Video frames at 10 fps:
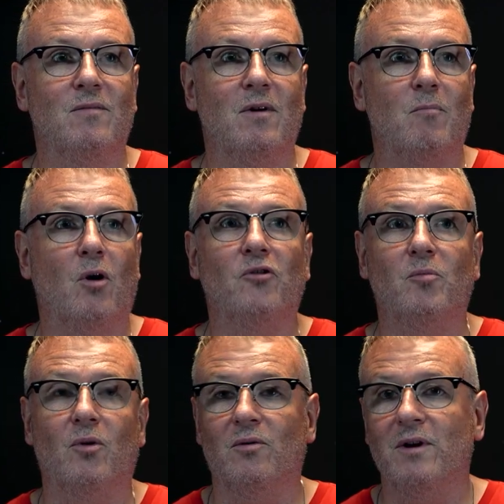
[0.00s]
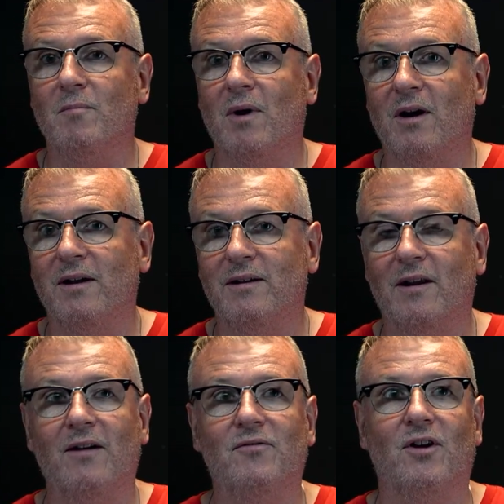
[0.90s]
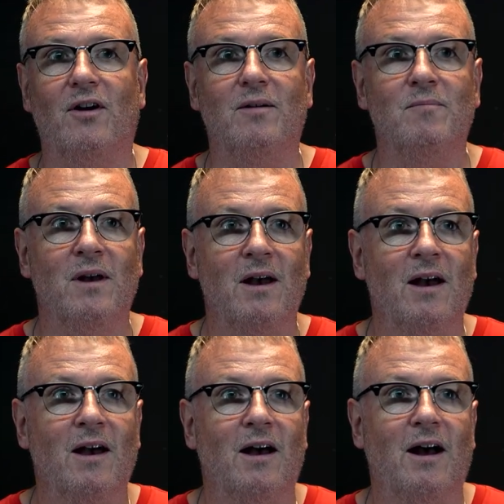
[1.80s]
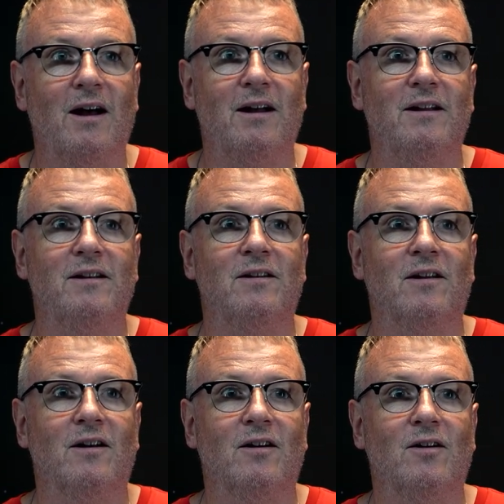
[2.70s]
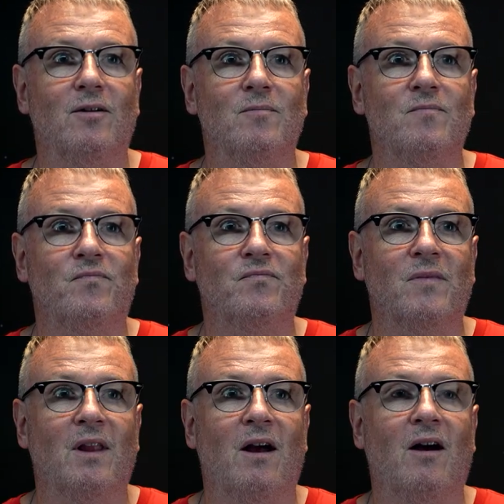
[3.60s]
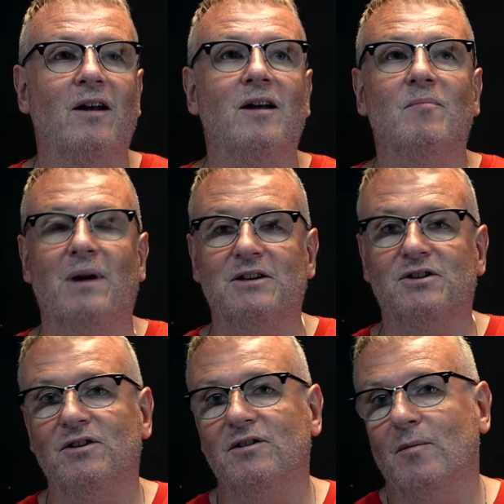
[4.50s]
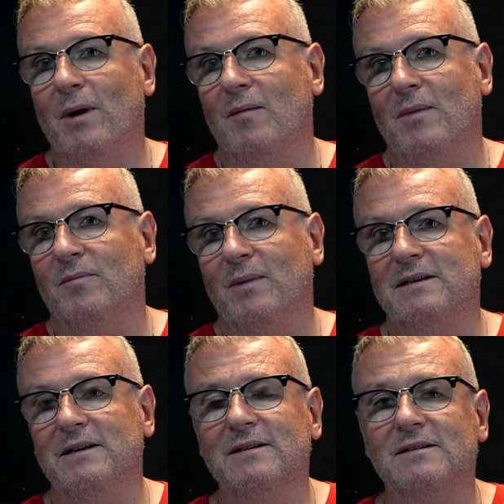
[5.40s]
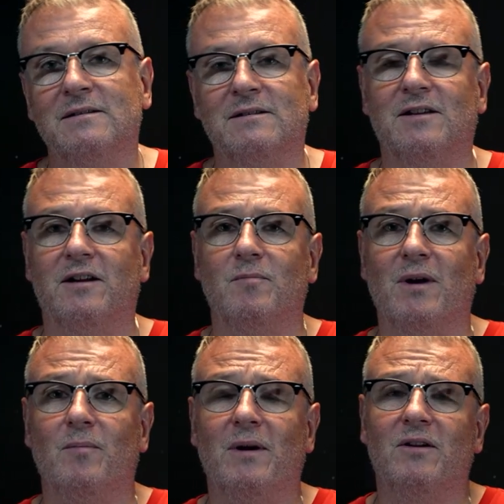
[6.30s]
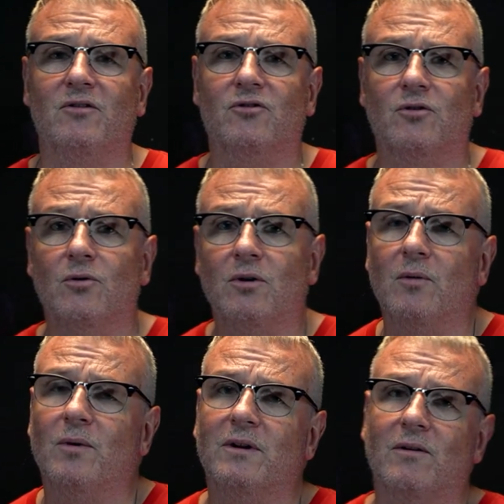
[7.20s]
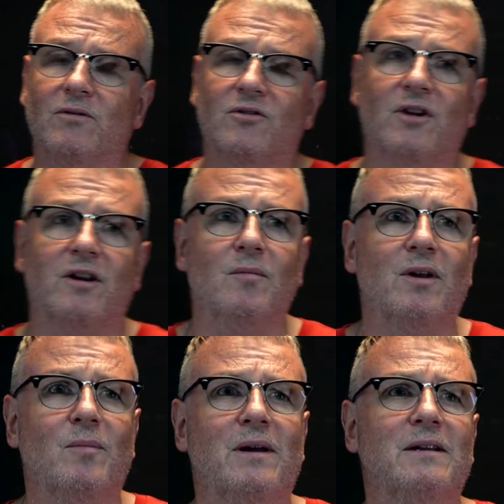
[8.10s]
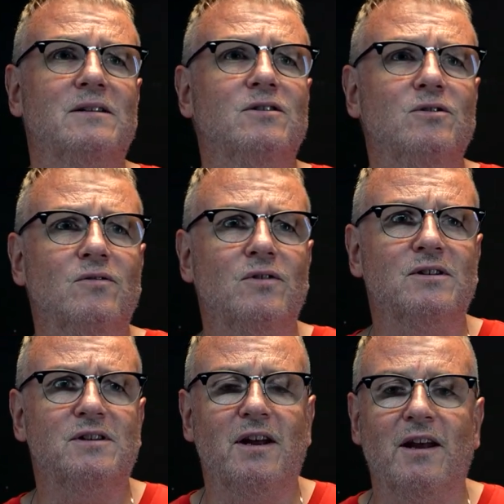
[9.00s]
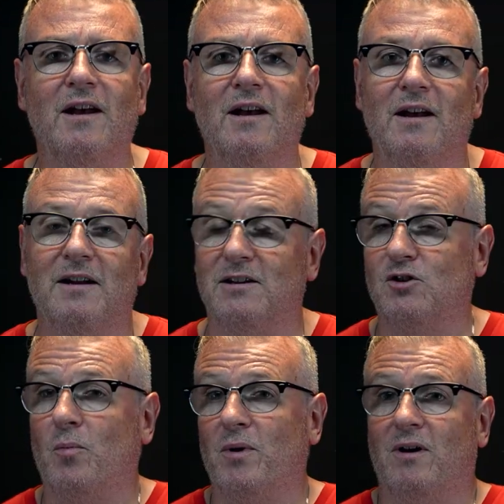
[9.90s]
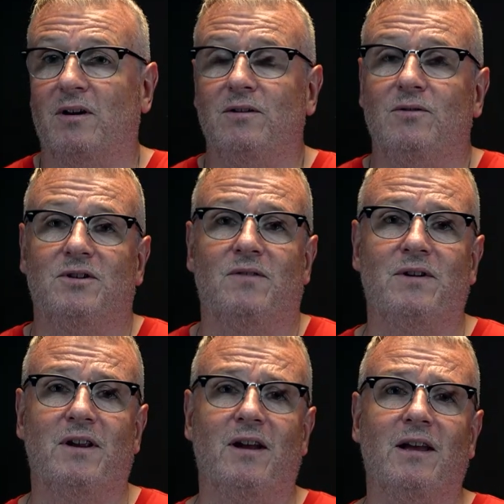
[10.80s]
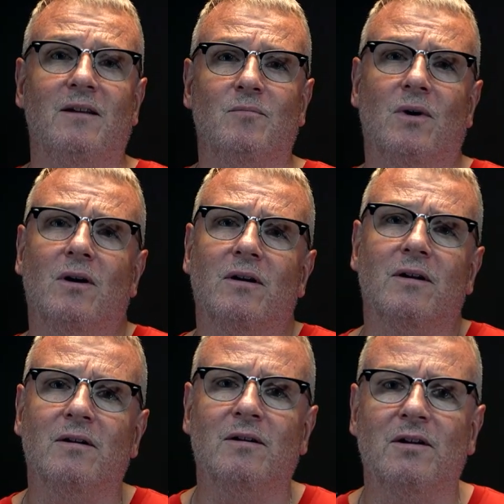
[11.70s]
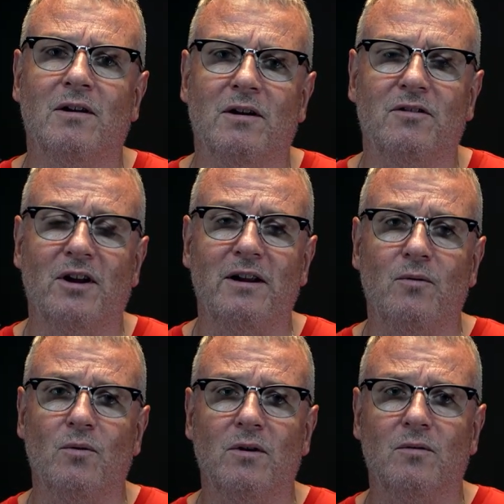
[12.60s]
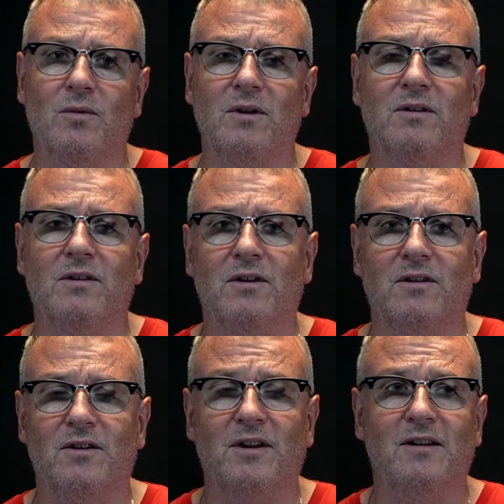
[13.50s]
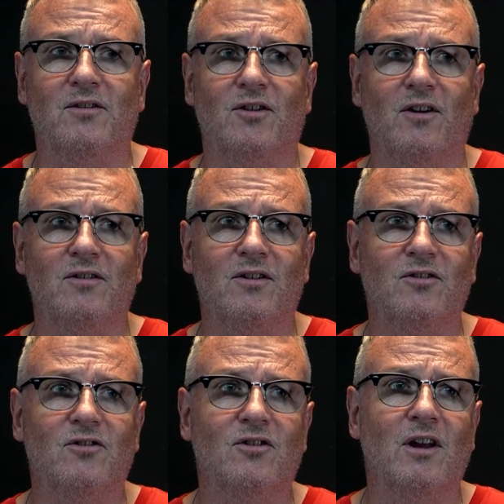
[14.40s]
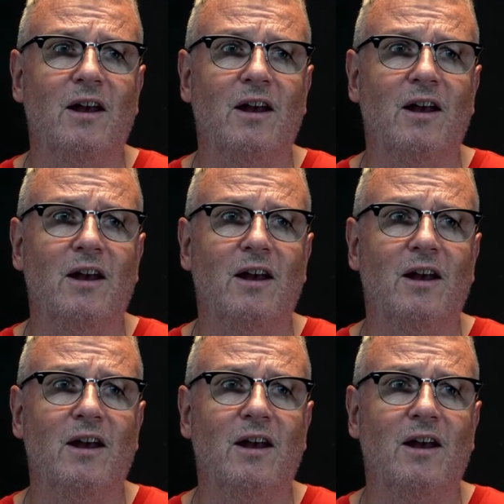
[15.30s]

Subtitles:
possible in my lifetime. And I am passionate about mathematics, studied mathematics at school. I went on to study mathematics at university, a topic I use every day in my daily work with the data scientists